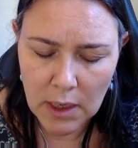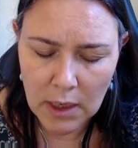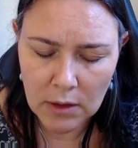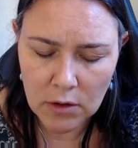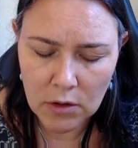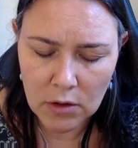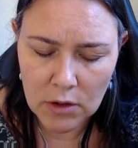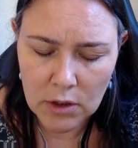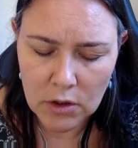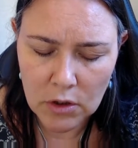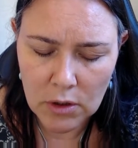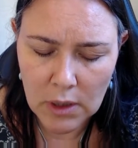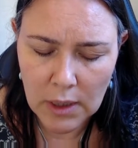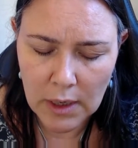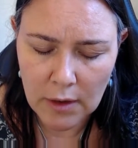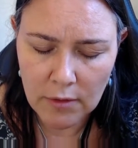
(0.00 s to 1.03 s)

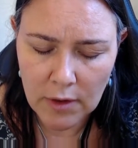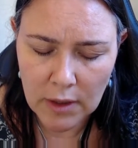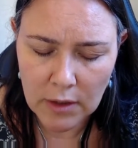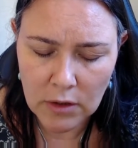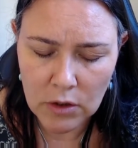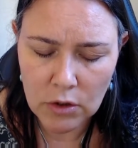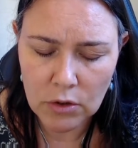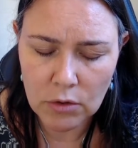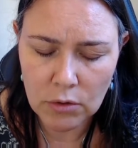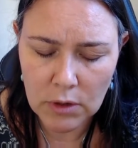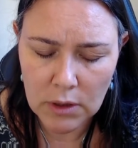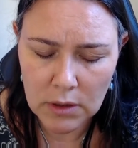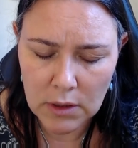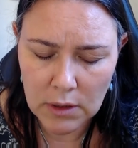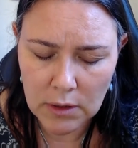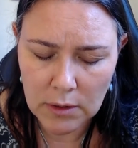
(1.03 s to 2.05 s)
unconditional love and
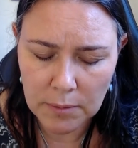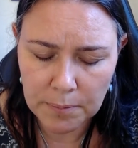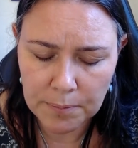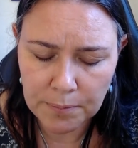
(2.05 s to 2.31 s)
unity.